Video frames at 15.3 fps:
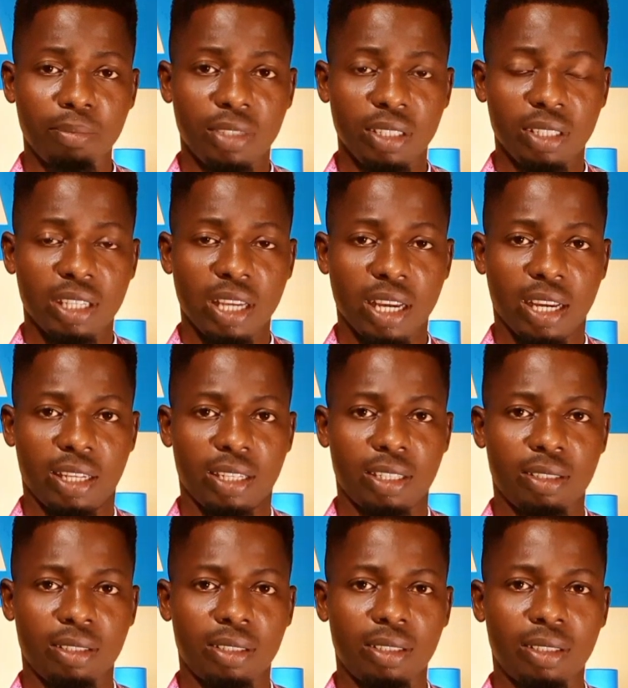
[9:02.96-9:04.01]
design,
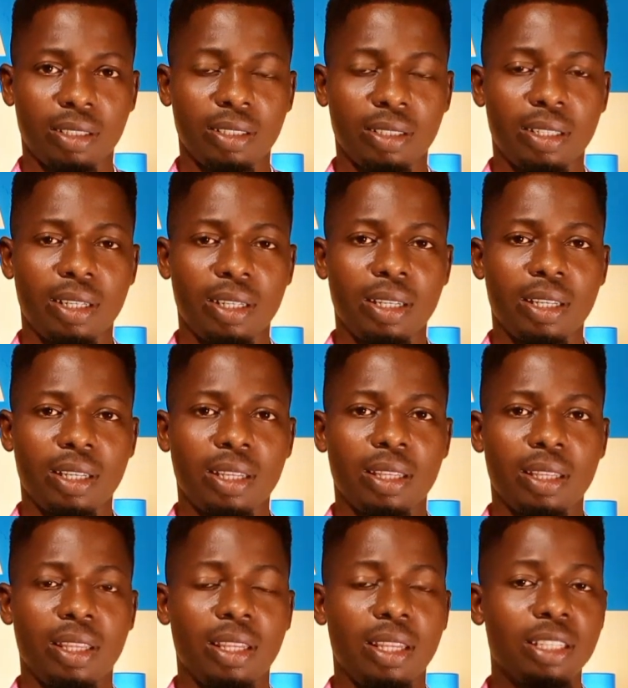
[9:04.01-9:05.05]

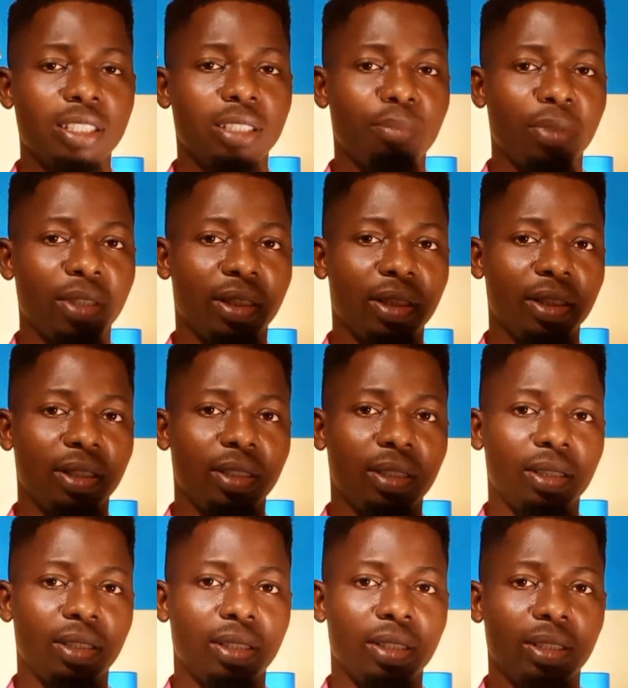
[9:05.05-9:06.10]
the next person,
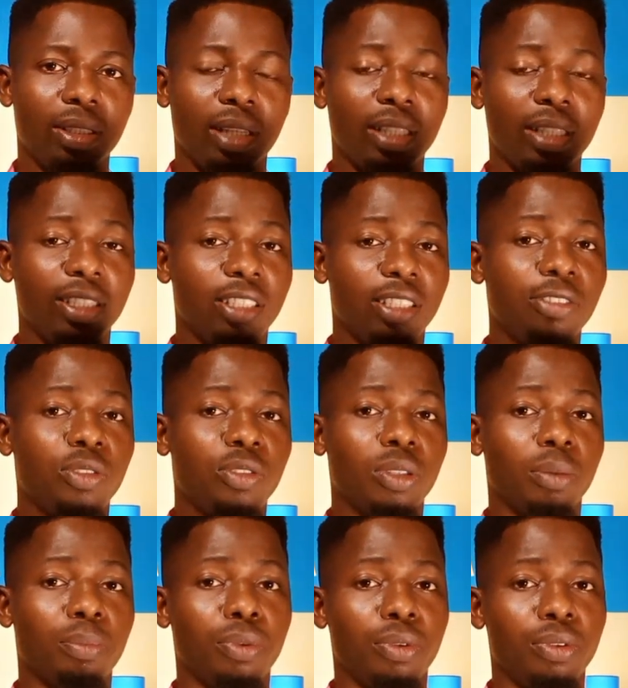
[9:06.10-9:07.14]
that is if you are
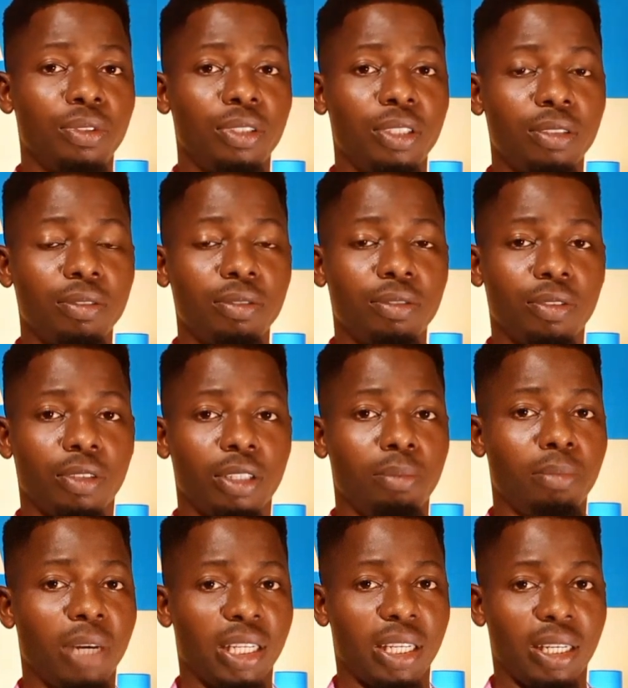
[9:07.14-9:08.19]
producing for the
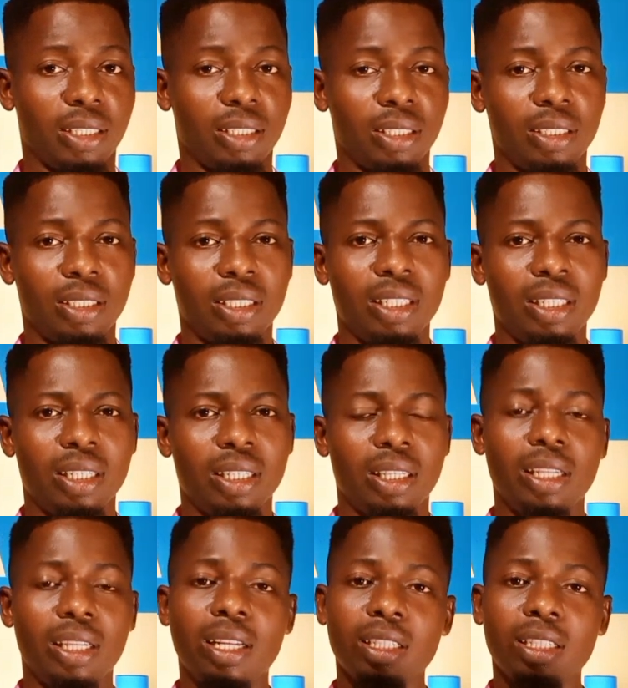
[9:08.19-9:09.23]
market,
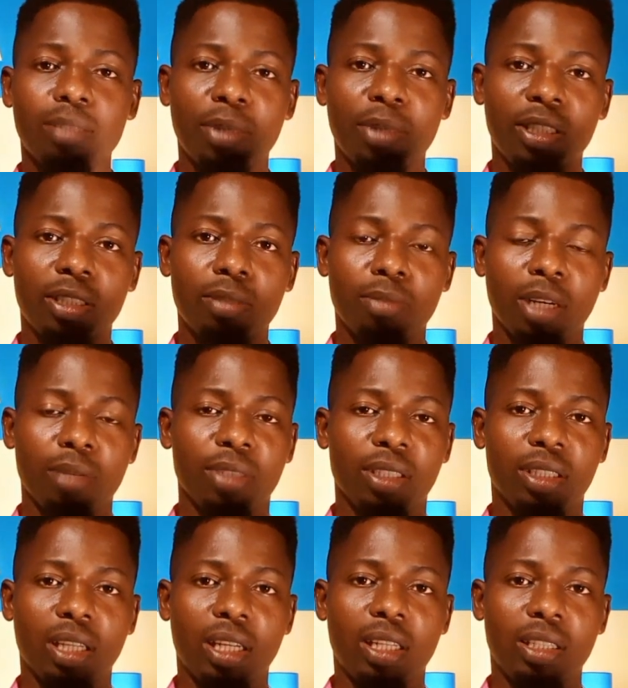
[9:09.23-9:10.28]
the next person might be
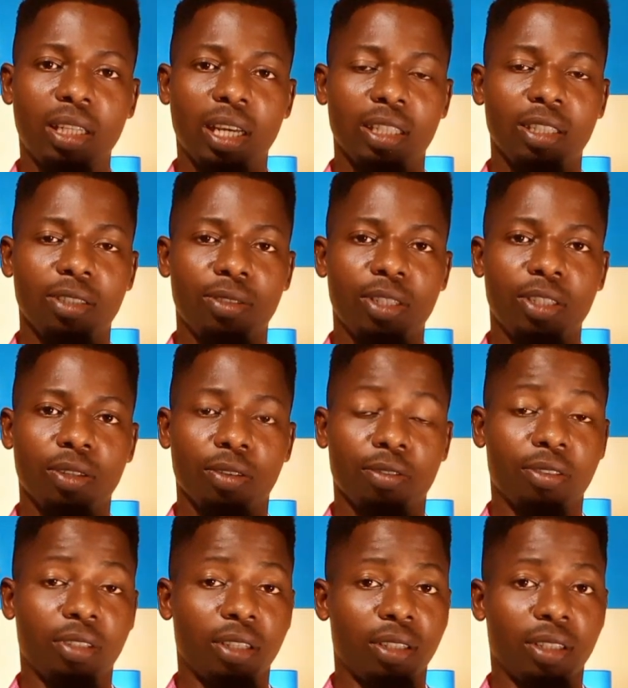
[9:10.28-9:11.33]
selling at the rate of
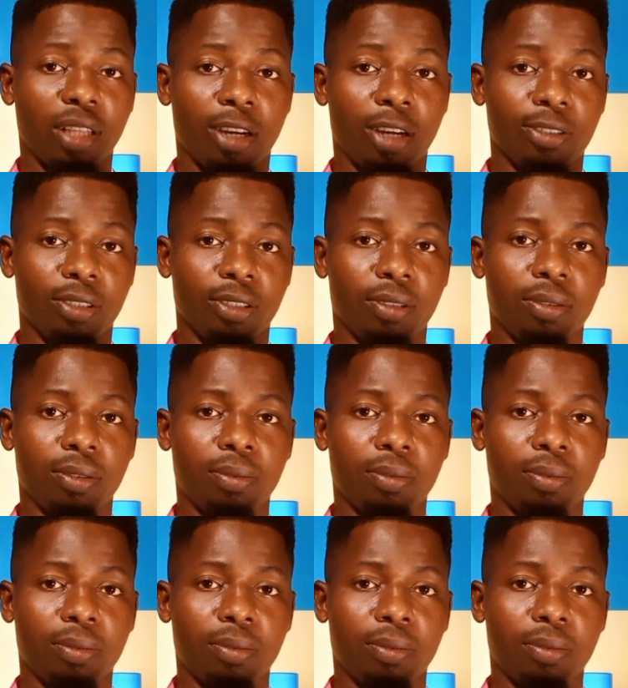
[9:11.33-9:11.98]
3,000.